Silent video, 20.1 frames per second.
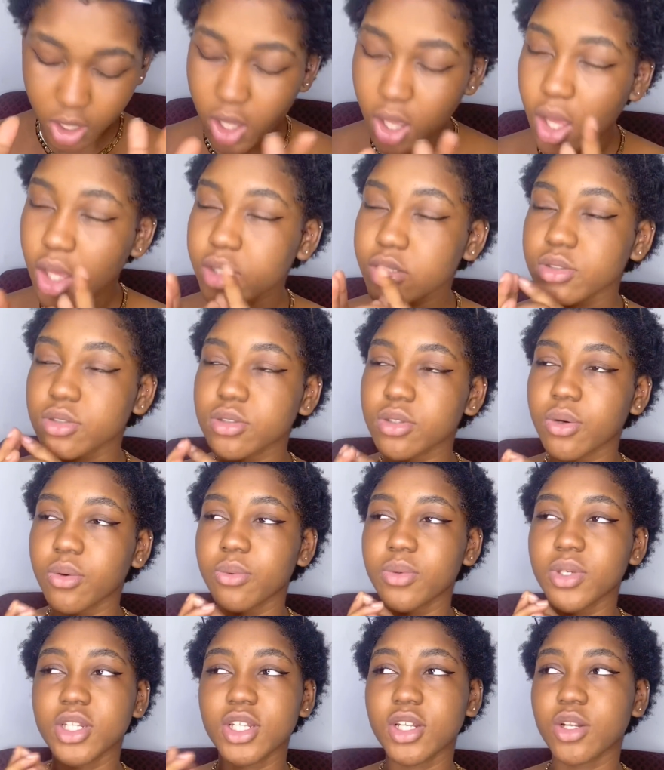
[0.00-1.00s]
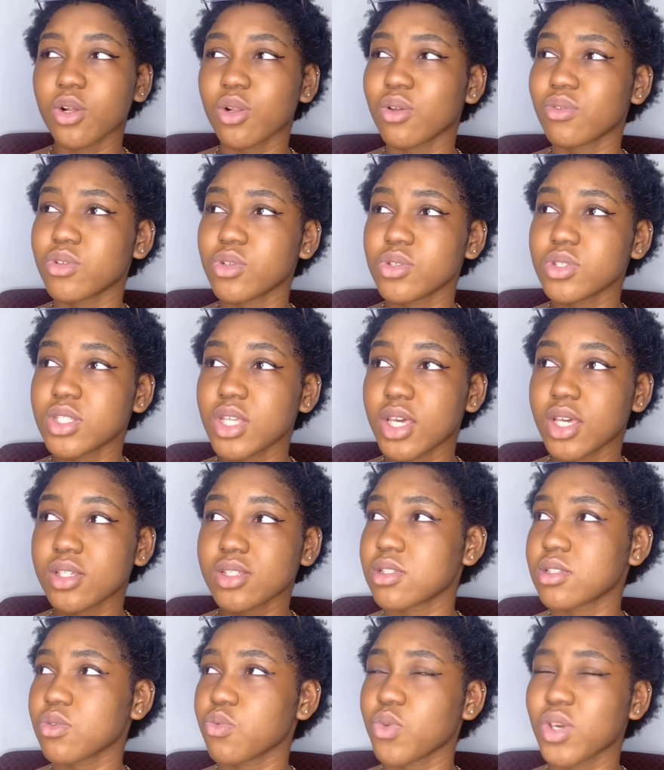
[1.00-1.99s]
So we did all of those things.
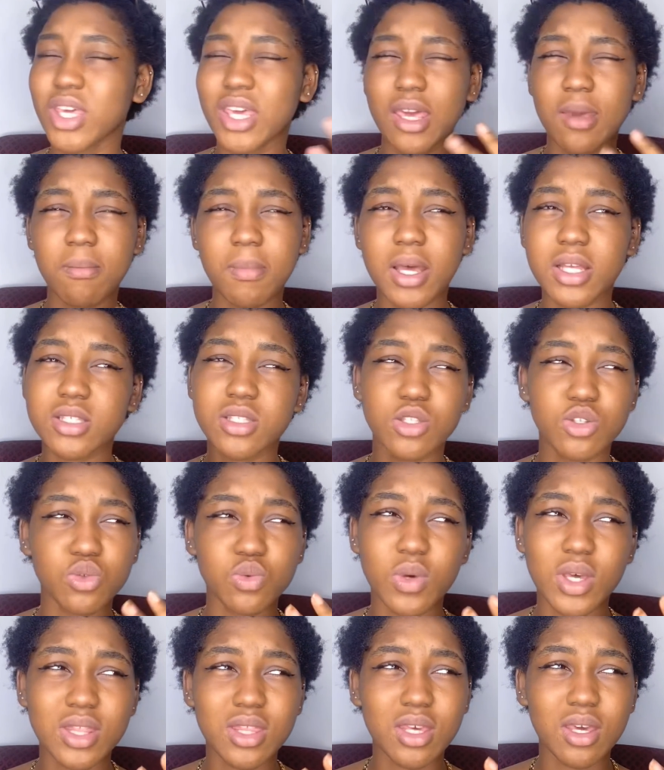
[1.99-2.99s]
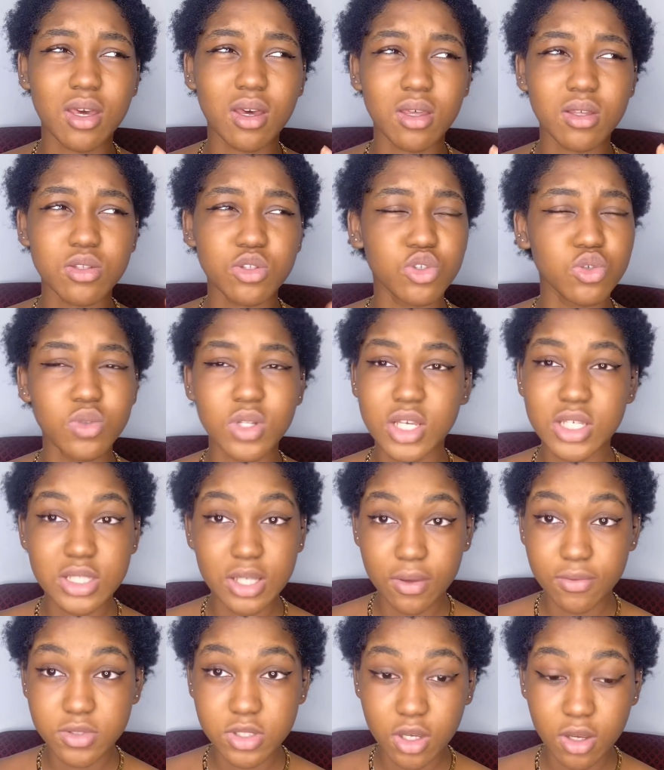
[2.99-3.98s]
We came back to the school, I think 2 days
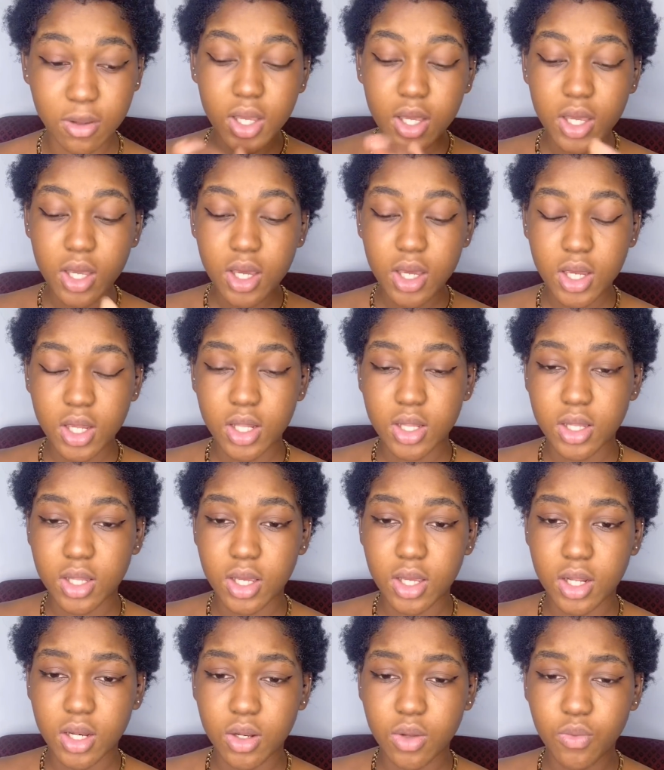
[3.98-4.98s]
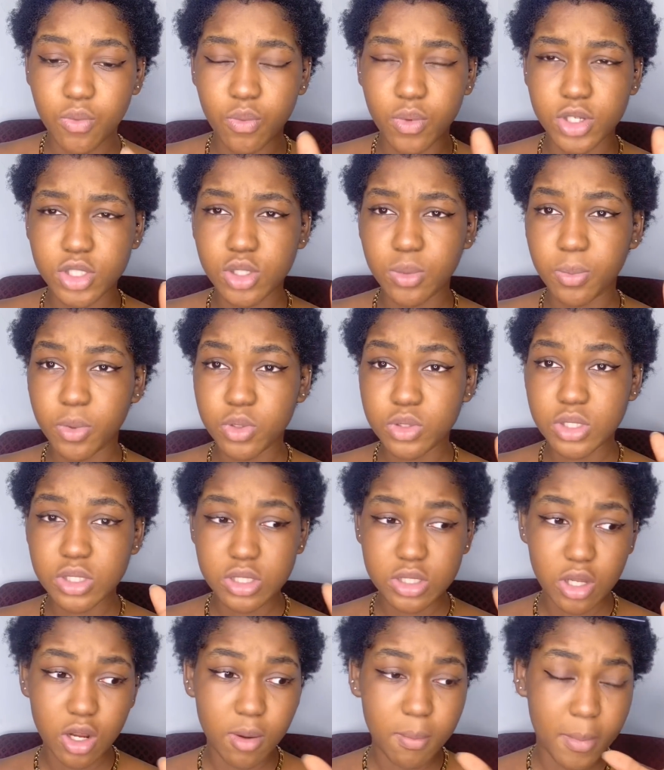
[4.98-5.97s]
after, and then we're supposed to
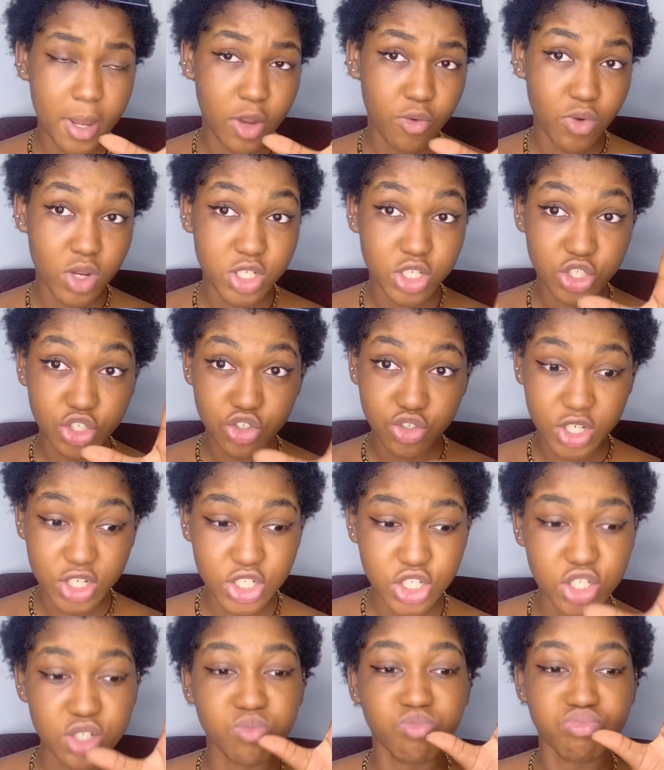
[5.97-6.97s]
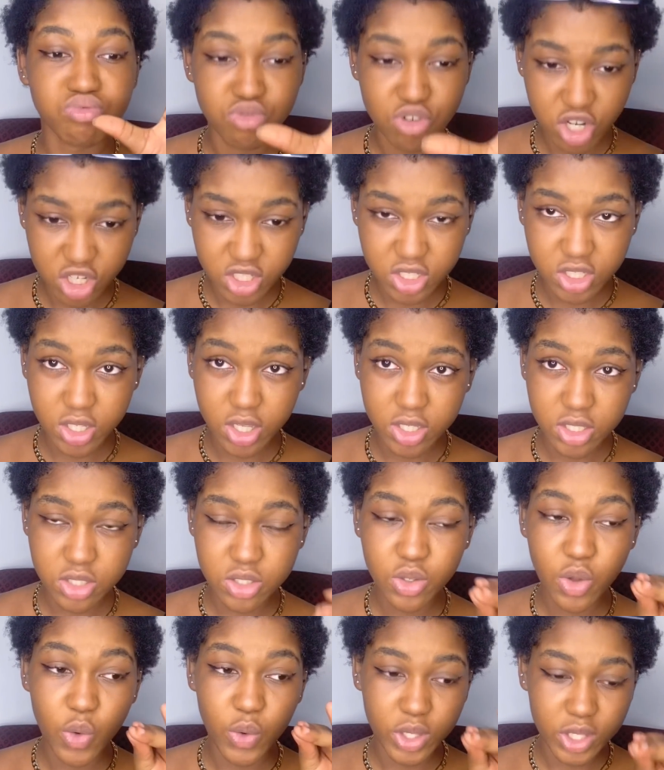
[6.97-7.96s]
start my registration process.
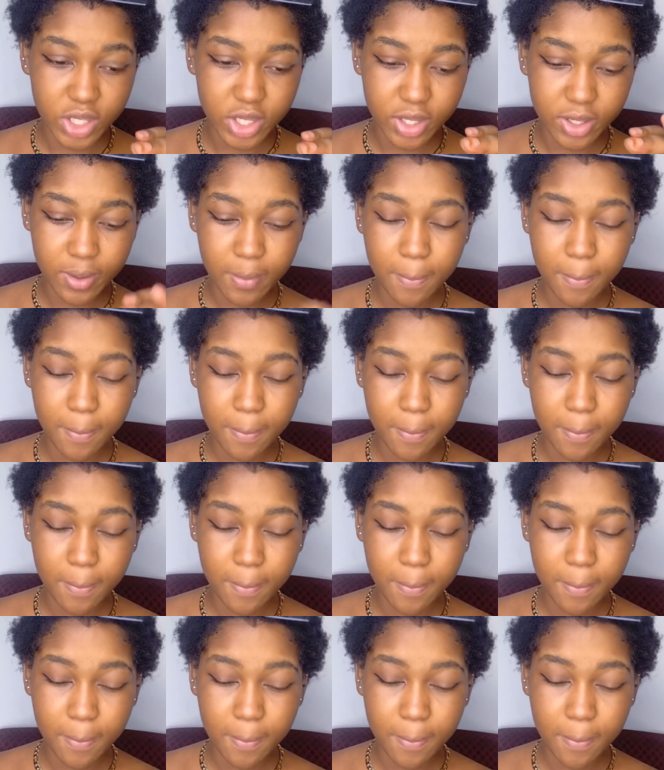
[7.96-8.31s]
Okay.